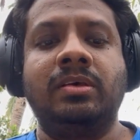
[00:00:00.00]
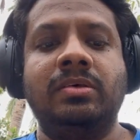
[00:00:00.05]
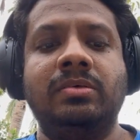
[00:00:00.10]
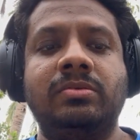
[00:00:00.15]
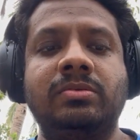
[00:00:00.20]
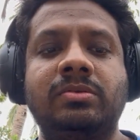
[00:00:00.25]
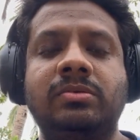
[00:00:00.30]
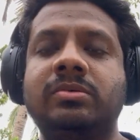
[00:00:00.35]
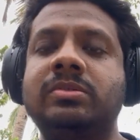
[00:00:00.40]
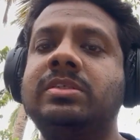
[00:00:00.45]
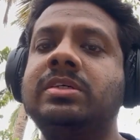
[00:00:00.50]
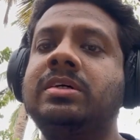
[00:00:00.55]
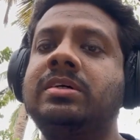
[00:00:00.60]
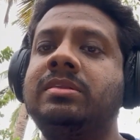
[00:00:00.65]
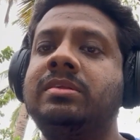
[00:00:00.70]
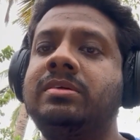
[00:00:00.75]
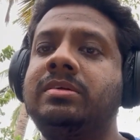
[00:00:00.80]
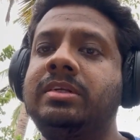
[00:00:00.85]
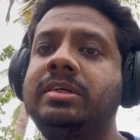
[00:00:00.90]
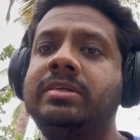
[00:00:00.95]
So those are
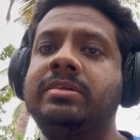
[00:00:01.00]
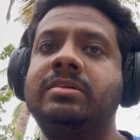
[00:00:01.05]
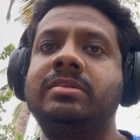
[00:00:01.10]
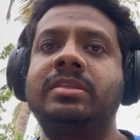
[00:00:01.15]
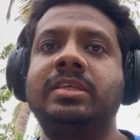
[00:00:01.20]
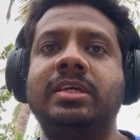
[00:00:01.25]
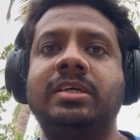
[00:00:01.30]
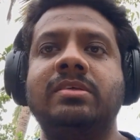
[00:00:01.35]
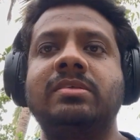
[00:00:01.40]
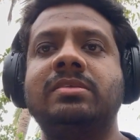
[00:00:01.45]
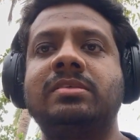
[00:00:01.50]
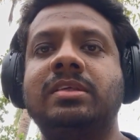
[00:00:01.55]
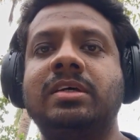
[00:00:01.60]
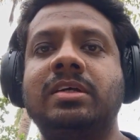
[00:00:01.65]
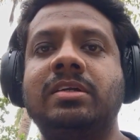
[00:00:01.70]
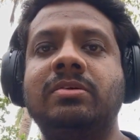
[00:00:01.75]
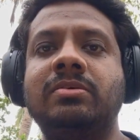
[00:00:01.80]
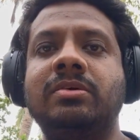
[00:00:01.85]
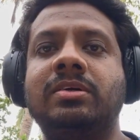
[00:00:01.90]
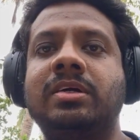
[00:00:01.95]
the little things
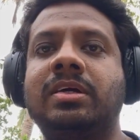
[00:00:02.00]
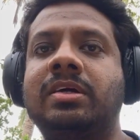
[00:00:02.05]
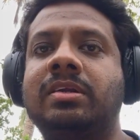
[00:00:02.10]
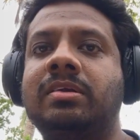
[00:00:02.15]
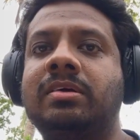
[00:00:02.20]
that you can